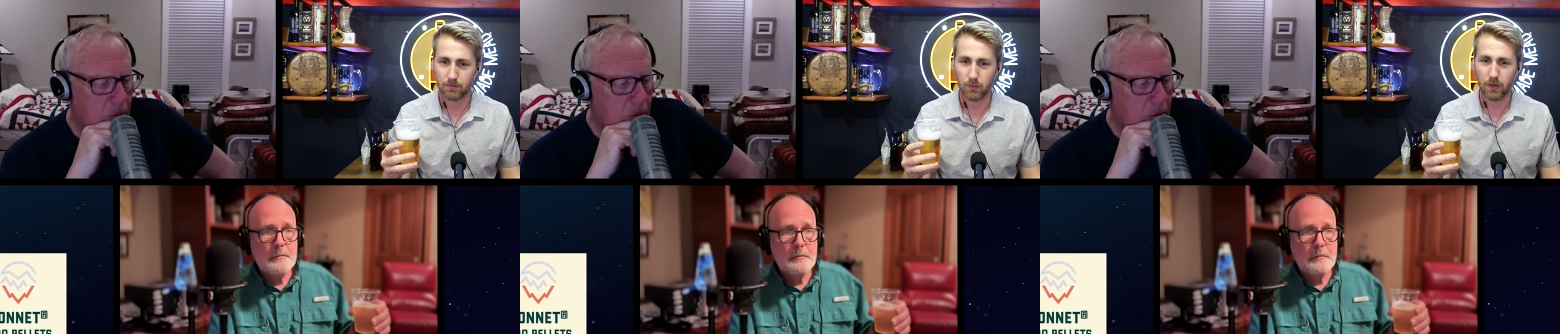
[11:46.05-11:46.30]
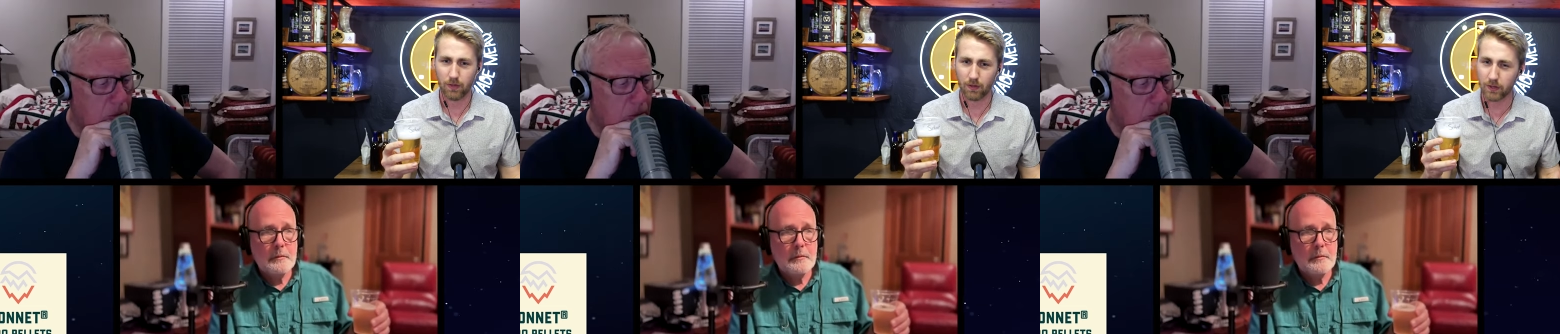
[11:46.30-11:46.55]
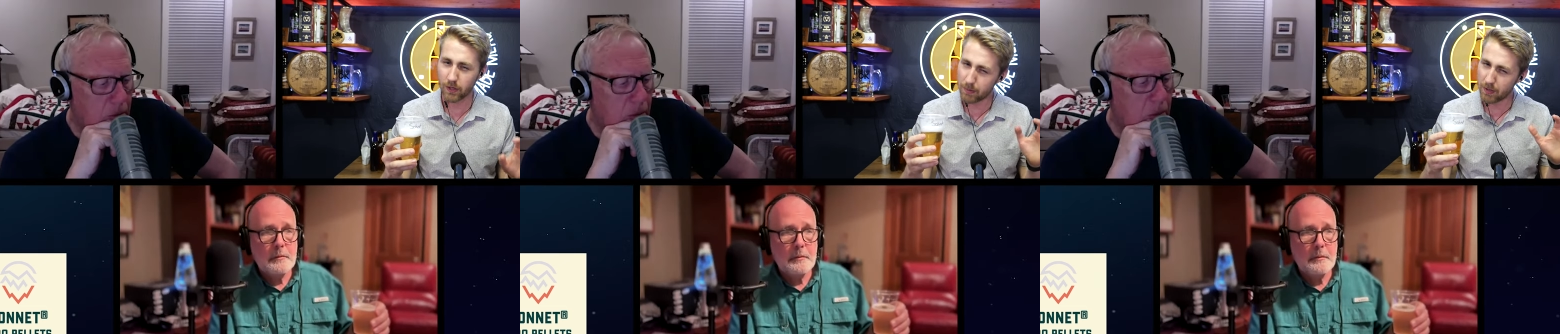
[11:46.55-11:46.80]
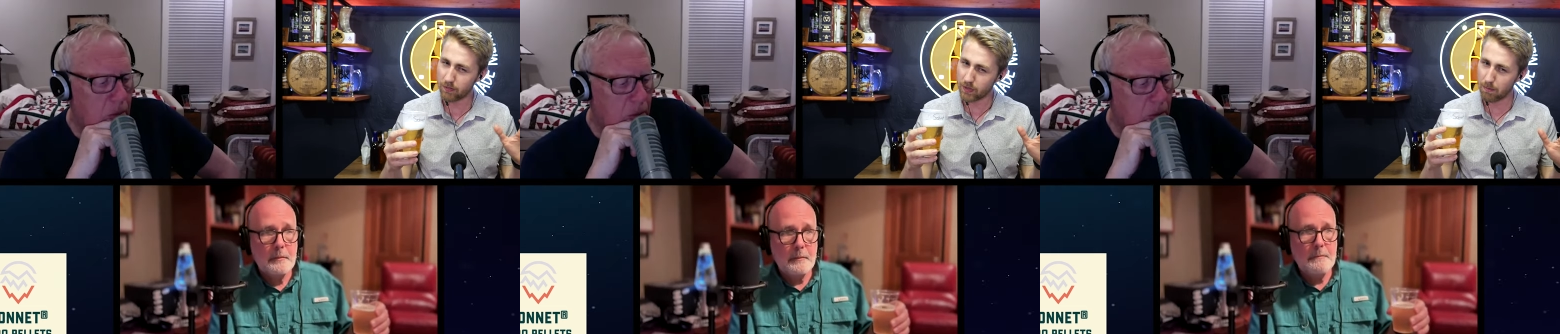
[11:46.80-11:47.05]
Speaker 1: with a little
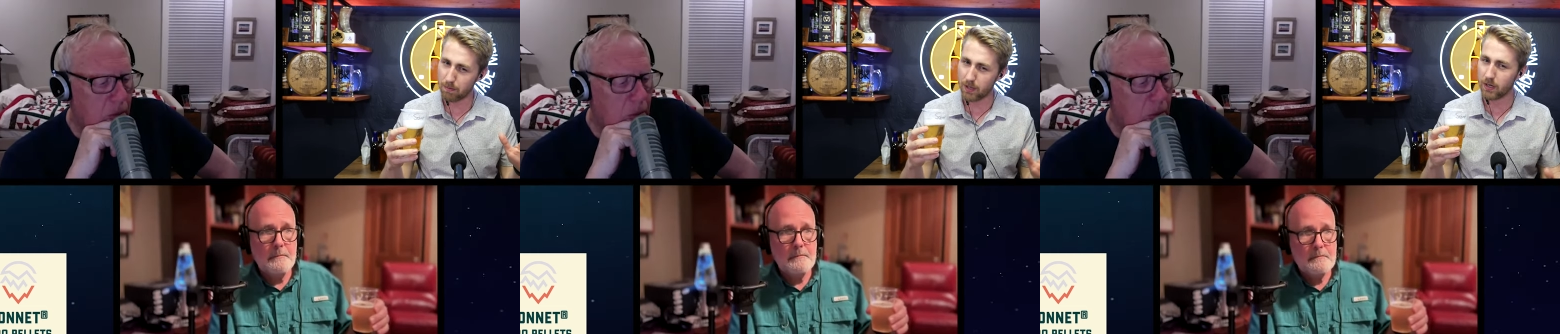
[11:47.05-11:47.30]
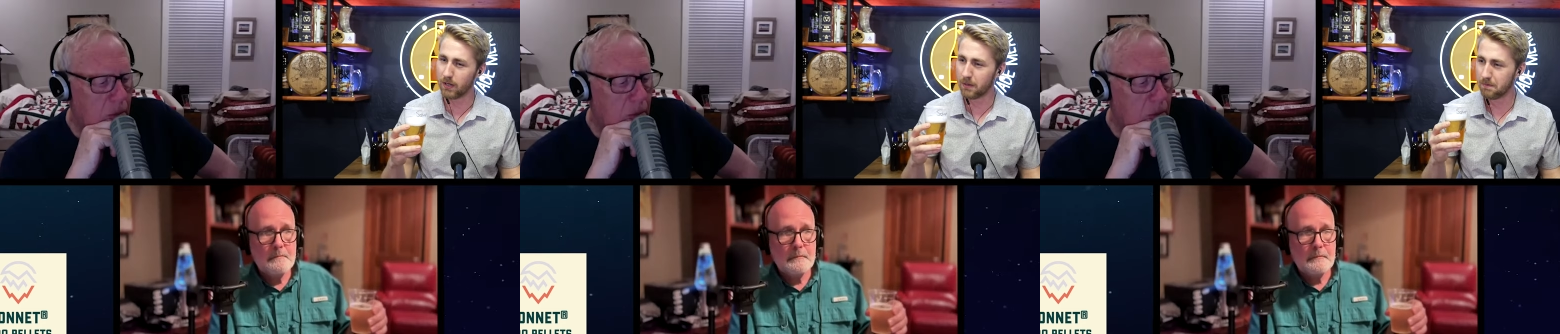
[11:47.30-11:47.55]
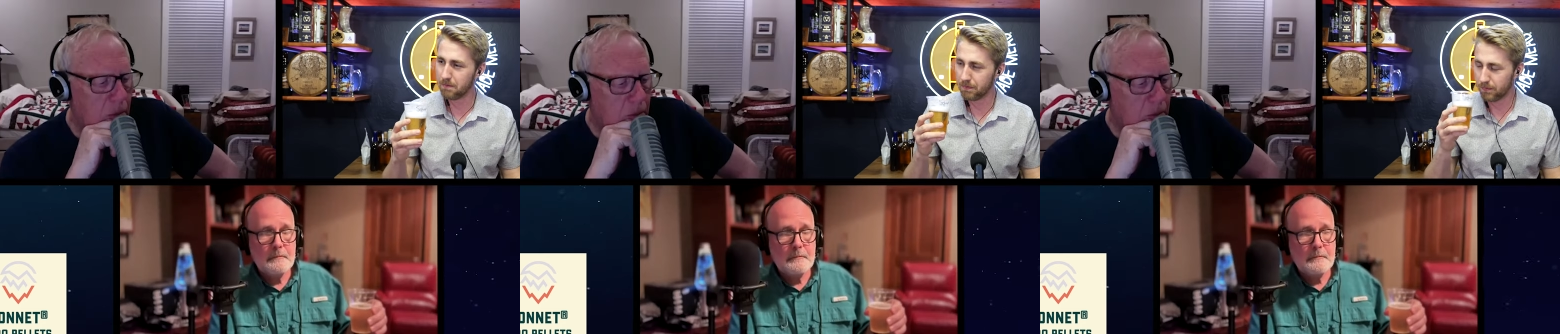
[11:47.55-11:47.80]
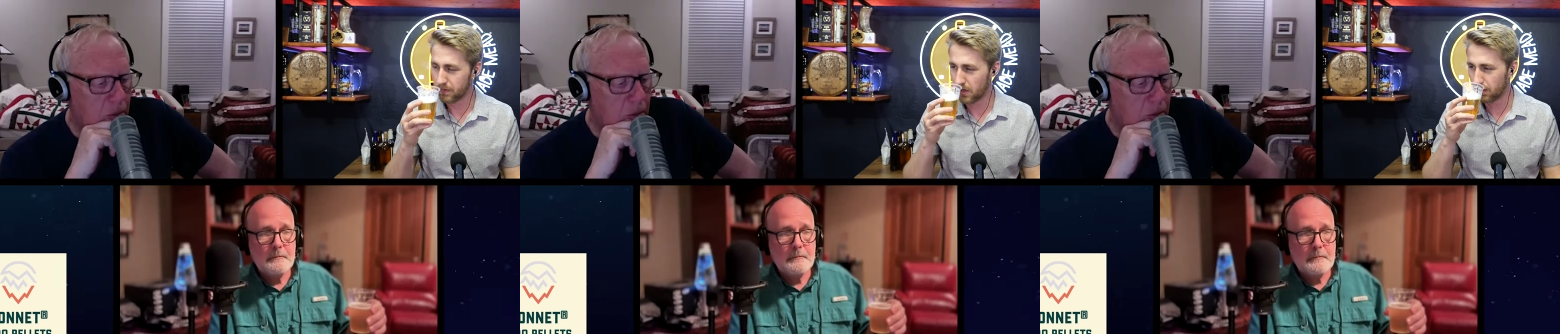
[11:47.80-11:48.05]
bit of that bitter
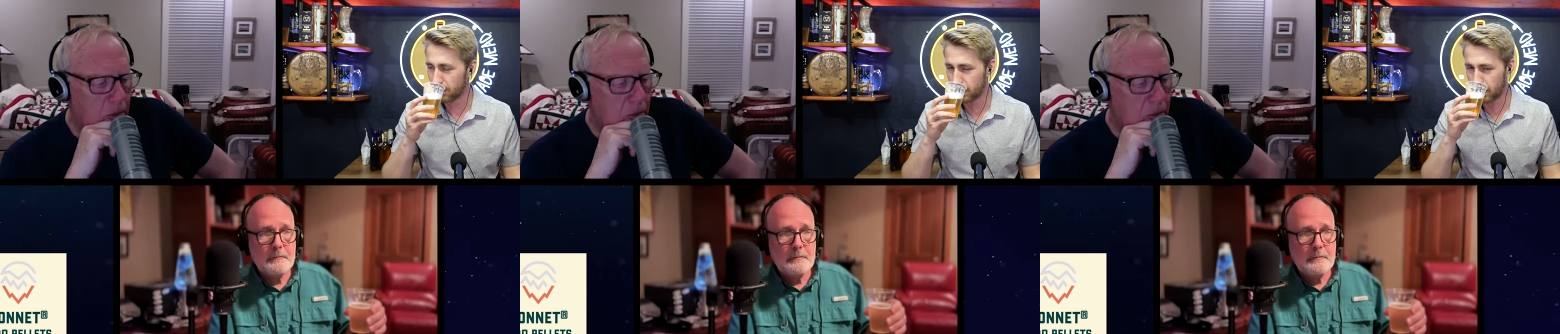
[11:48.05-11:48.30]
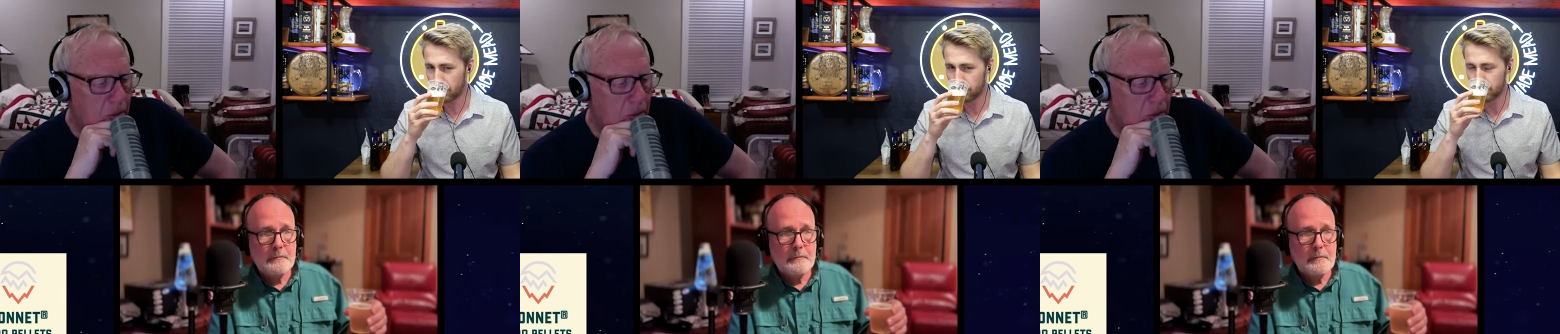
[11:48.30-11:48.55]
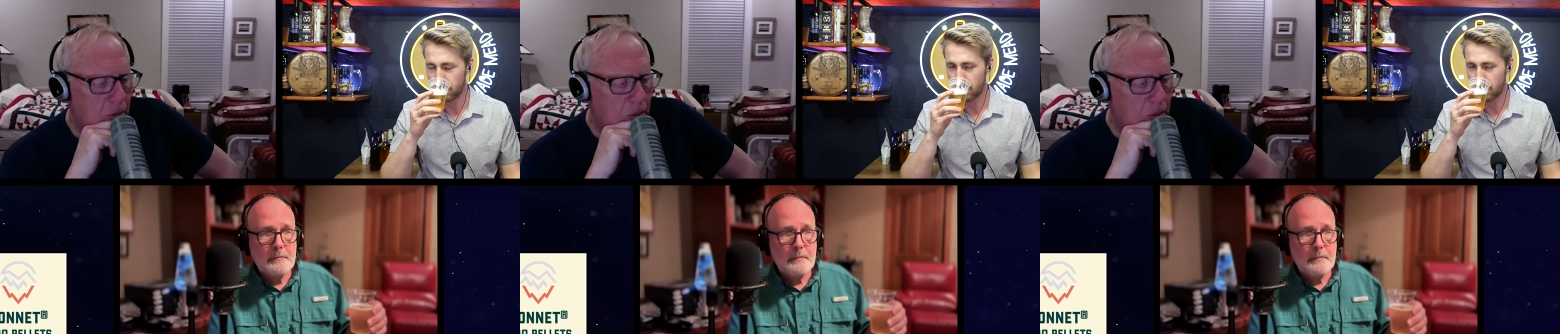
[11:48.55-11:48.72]
note in there.